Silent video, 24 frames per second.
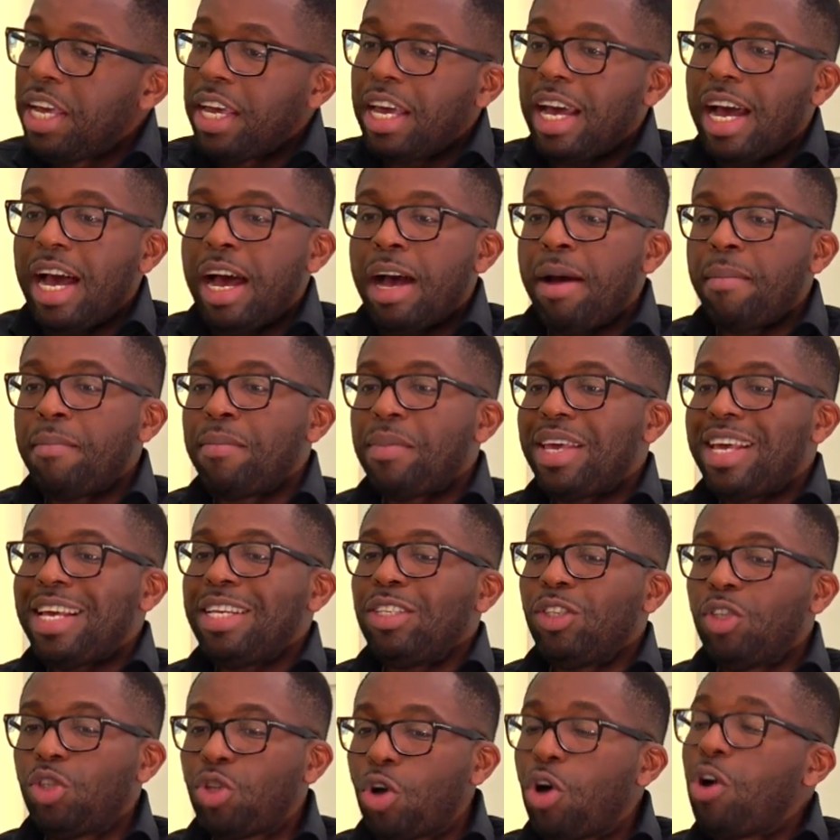Um,
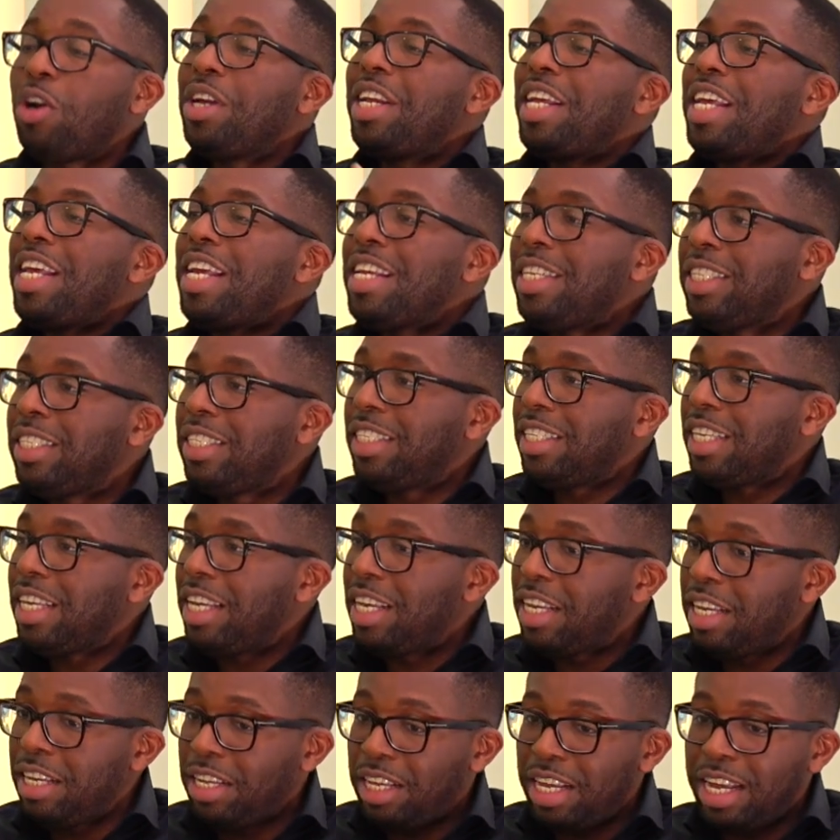he's done his,
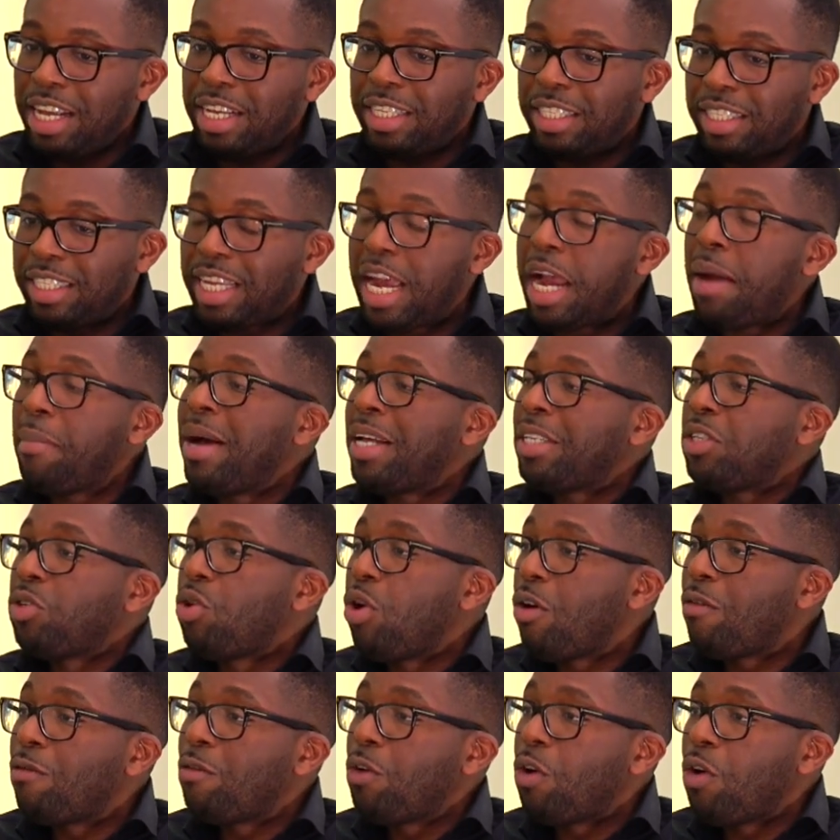his time as
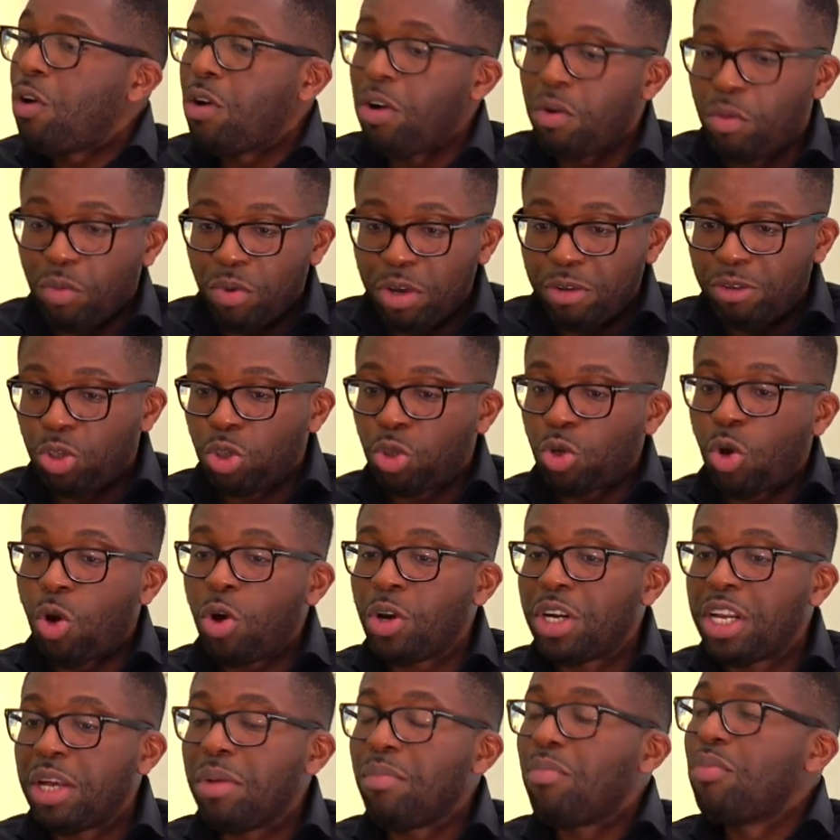governor. We saw
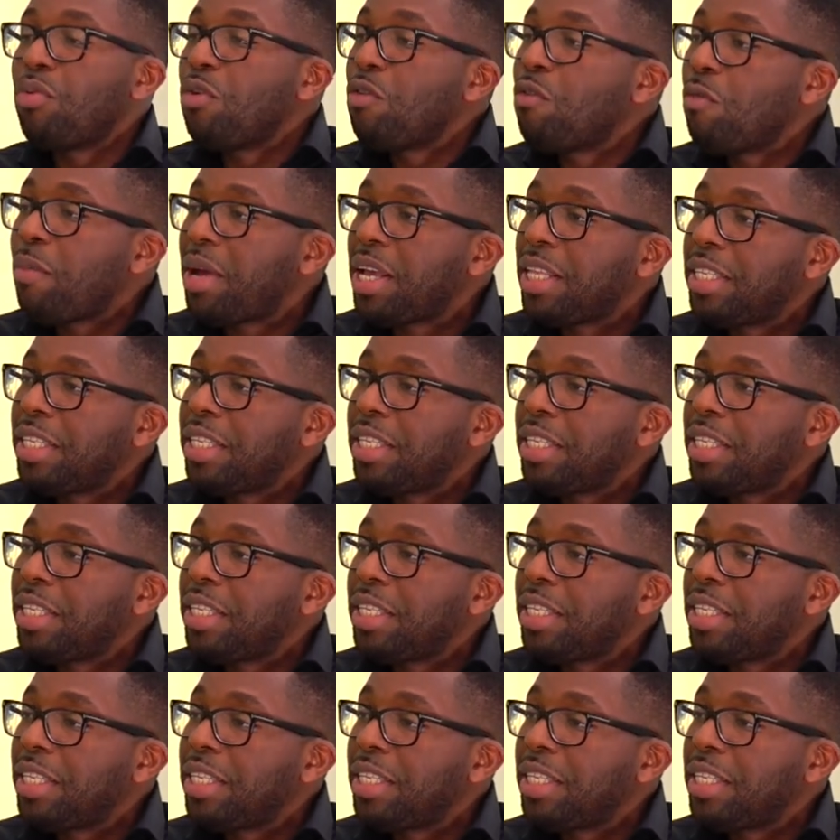the improvement.